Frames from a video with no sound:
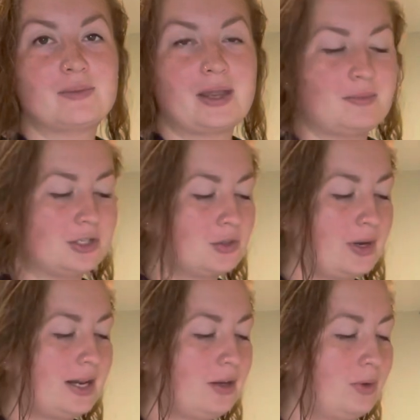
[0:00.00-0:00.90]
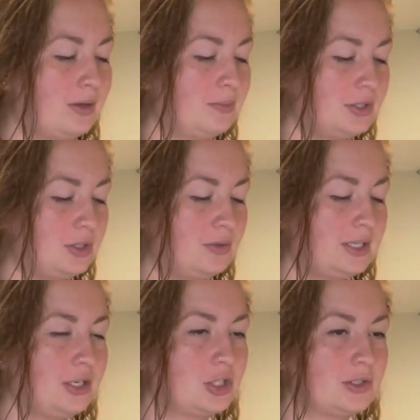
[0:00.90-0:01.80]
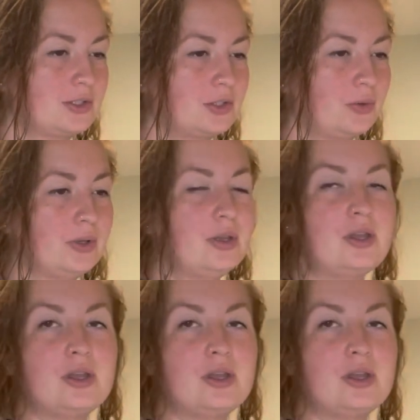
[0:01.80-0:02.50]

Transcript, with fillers: My name is Johanna. Welcome to Tenacious Soul.